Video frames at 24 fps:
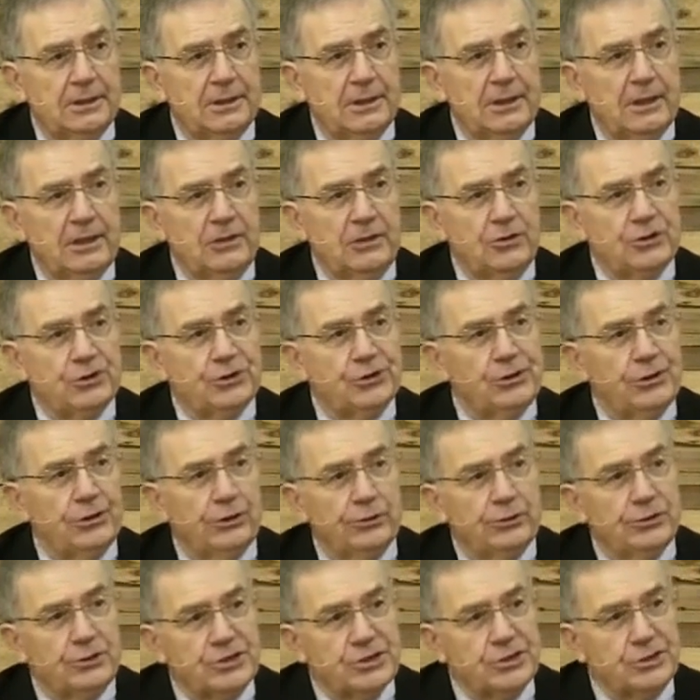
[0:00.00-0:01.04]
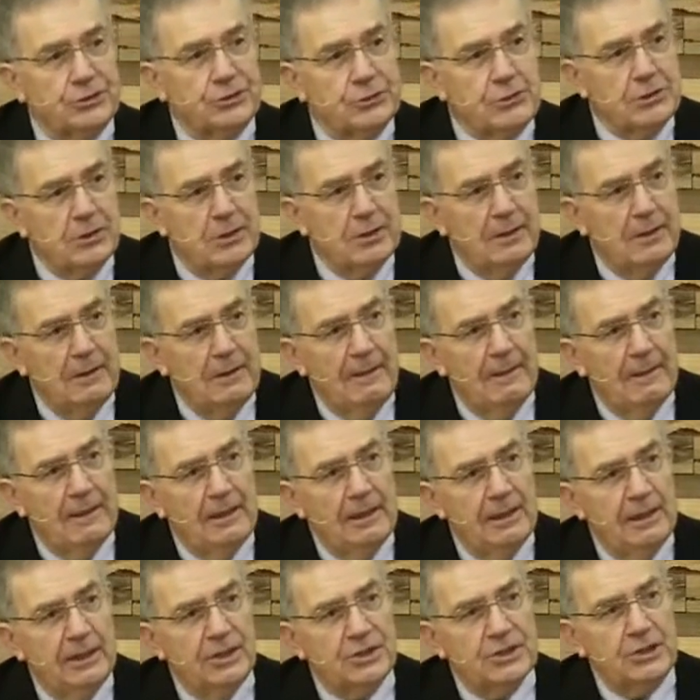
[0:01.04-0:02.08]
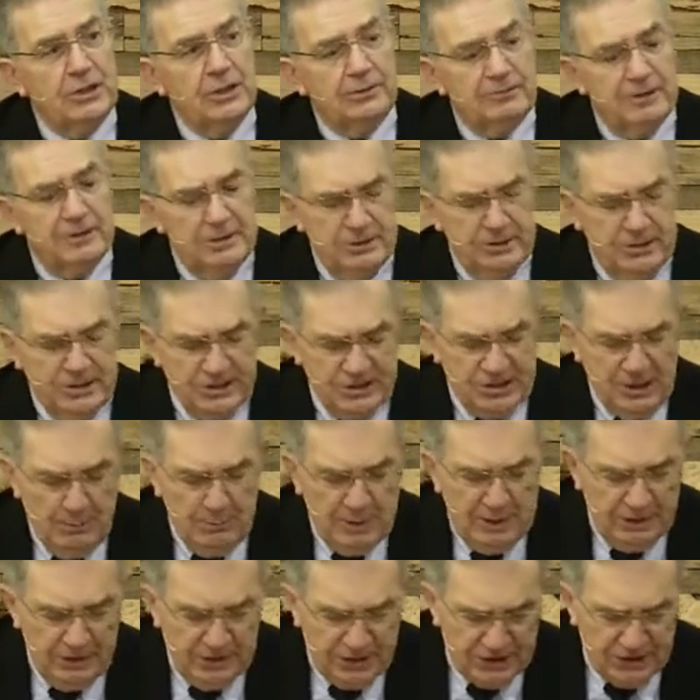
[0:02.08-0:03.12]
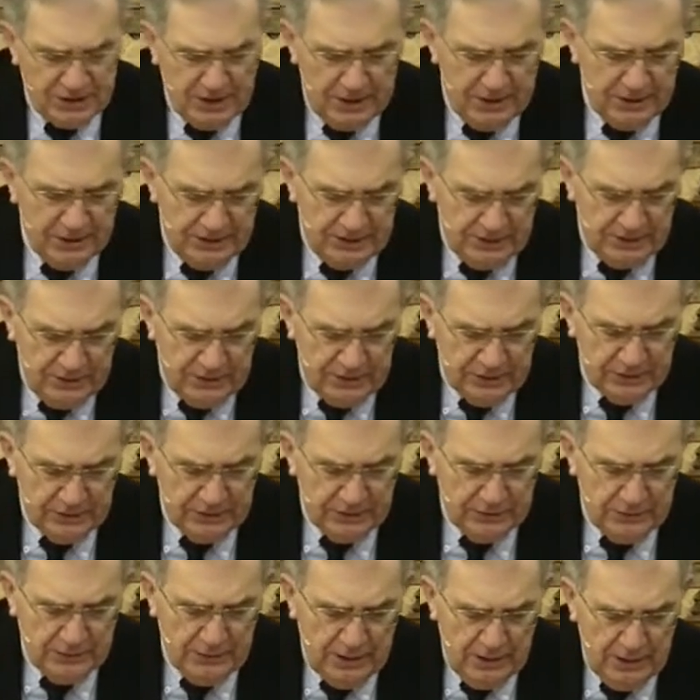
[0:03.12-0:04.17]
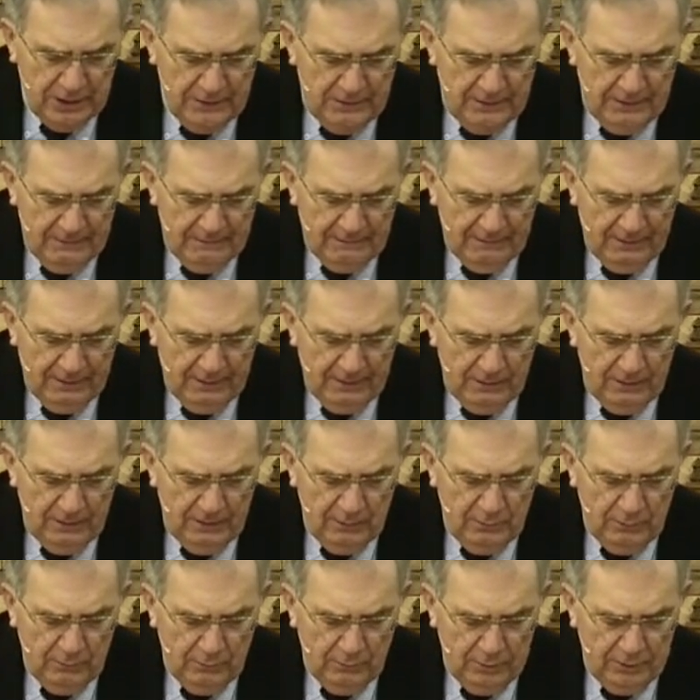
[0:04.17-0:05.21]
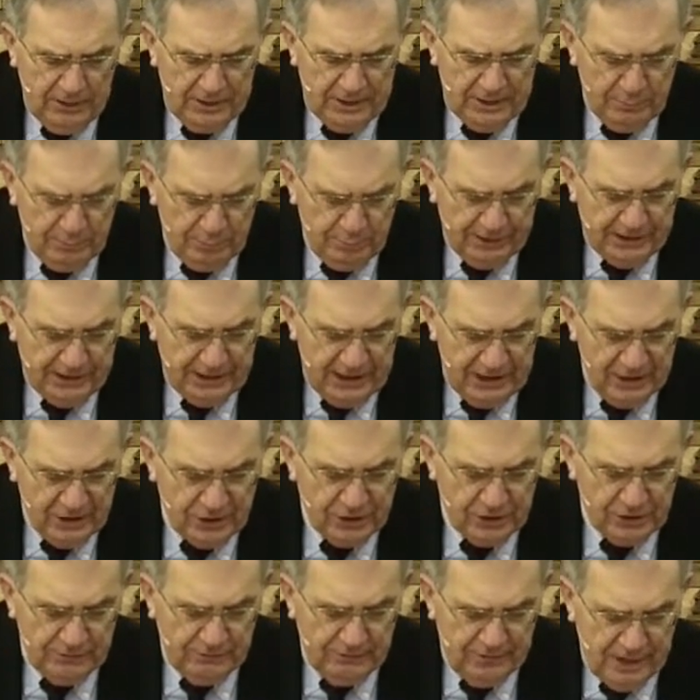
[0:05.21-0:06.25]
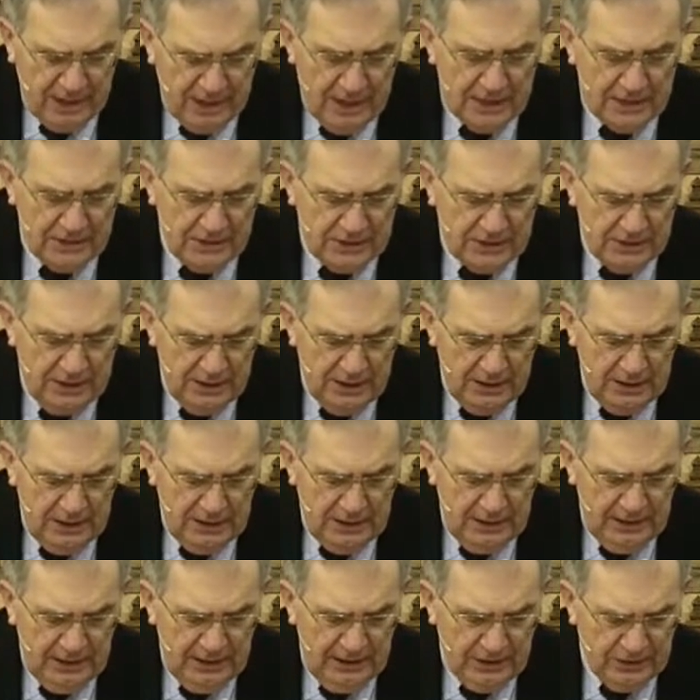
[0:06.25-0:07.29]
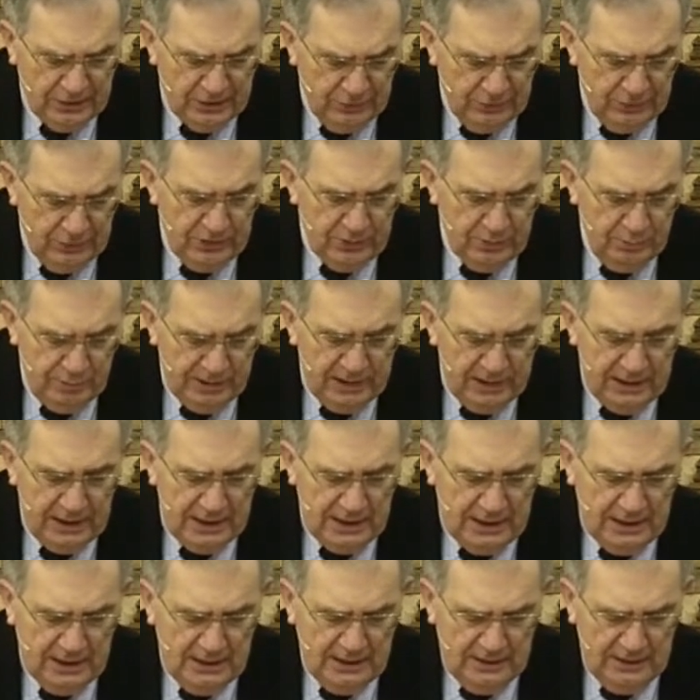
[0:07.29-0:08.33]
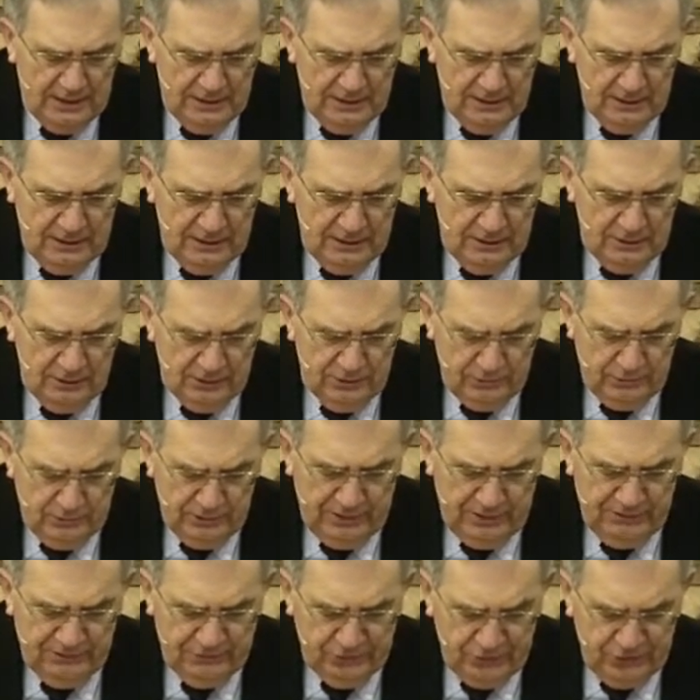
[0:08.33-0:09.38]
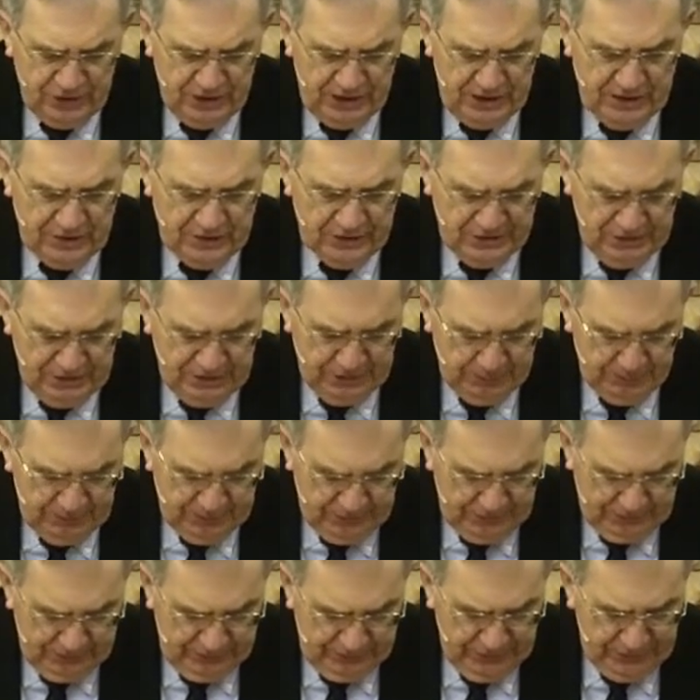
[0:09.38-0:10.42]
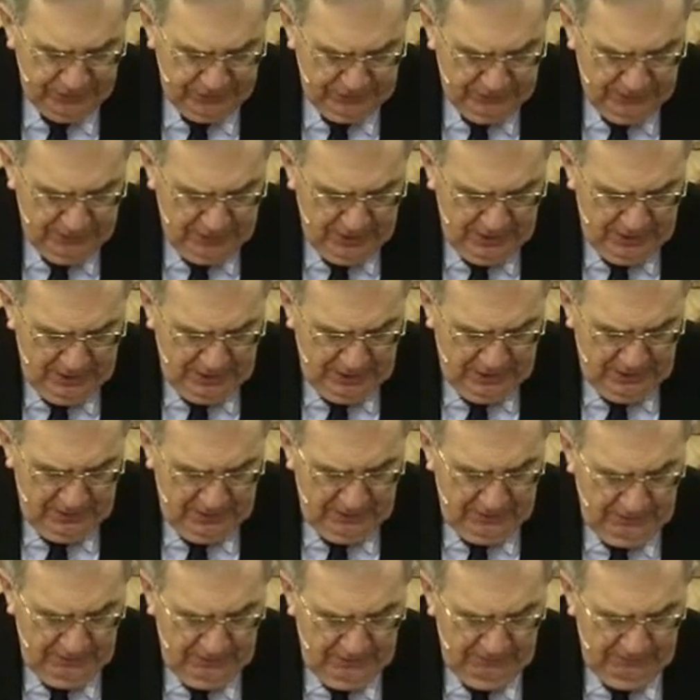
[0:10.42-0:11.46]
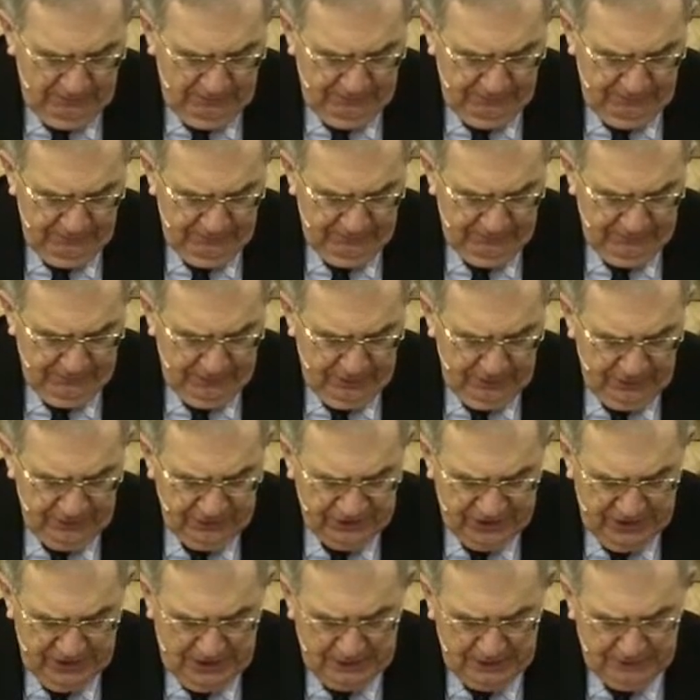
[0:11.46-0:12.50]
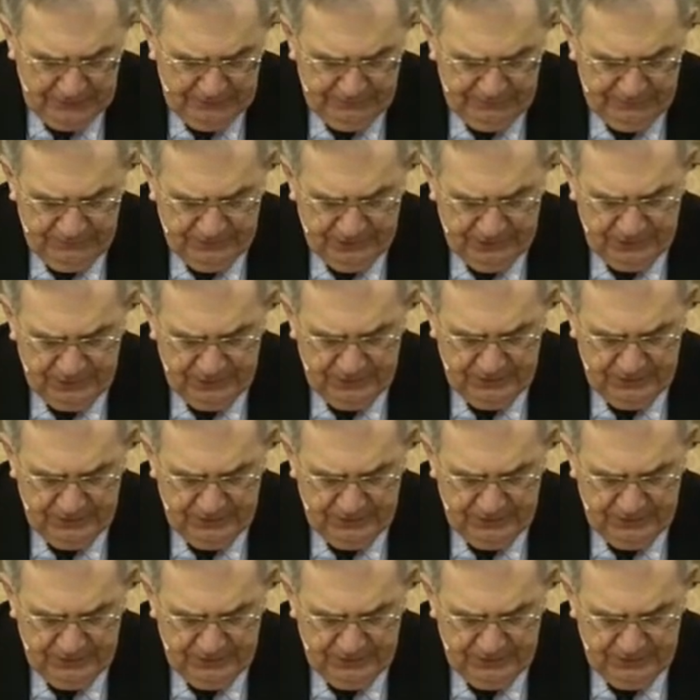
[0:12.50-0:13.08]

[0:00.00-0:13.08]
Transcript: And John also is given some insight into what the implication of that is going to be, not only for Jesus, but also for ourselves.